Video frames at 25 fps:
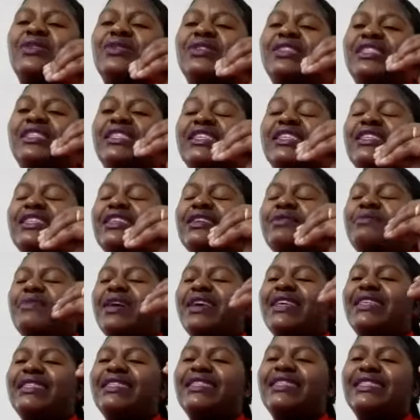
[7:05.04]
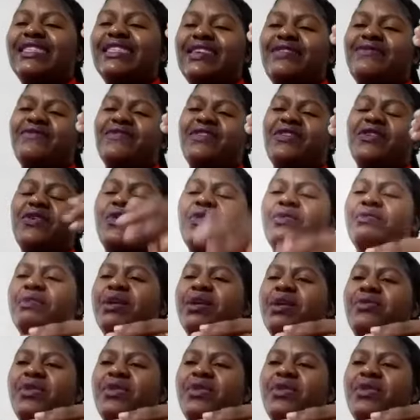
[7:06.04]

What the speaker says: was telling my CV or my